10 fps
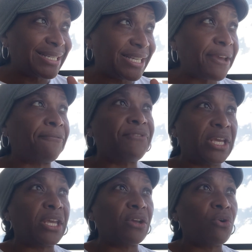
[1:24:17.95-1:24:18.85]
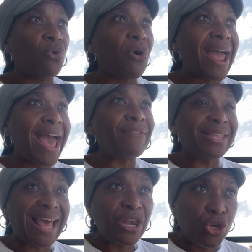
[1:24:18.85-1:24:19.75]
gifting or
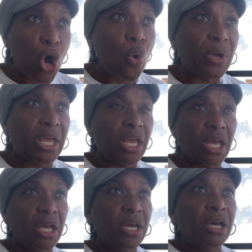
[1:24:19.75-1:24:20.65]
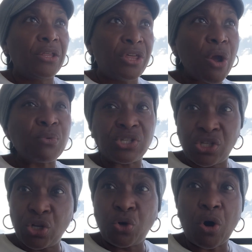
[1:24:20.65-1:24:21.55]
having that knowing, there was
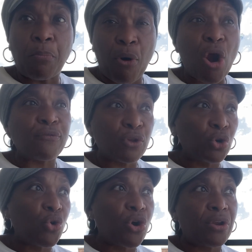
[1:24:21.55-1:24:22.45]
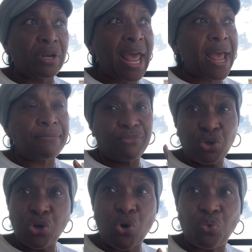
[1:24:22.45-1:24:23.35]
still a part of the Lord that,
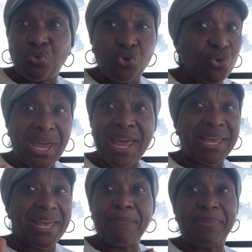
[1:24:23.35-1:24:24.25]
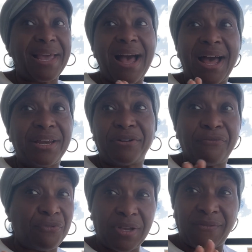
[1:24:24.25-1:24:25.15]
you know, you can't get beyond of,
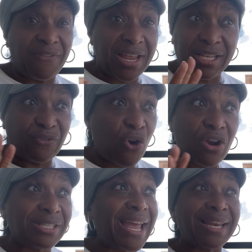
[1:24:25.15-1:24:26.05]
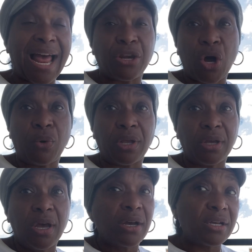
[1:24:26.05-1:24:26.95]
uh, as far as like not knowing.
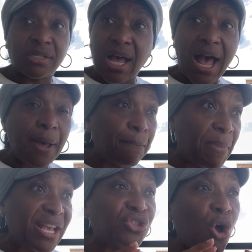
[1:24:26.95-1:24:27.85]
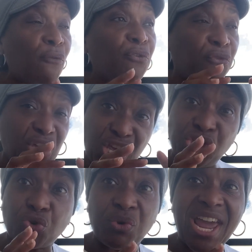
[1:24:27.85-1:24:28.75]
Because God, based off of
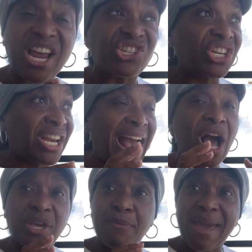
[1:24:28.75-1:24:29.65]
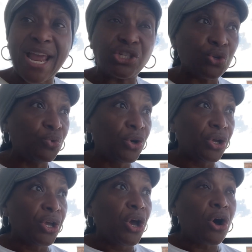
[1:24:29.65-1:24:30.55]
his creation and how he made you,
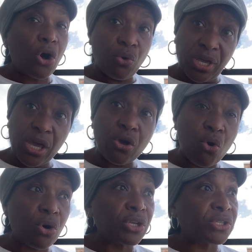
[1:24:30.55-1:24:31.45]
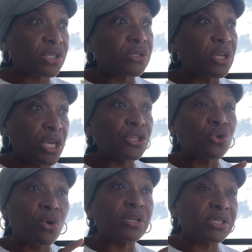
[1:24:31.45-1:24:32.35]
oh, he going to, he's
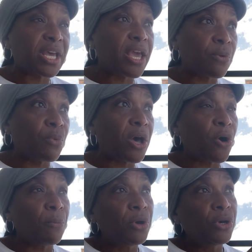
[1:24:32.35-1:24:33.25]
going to say, well,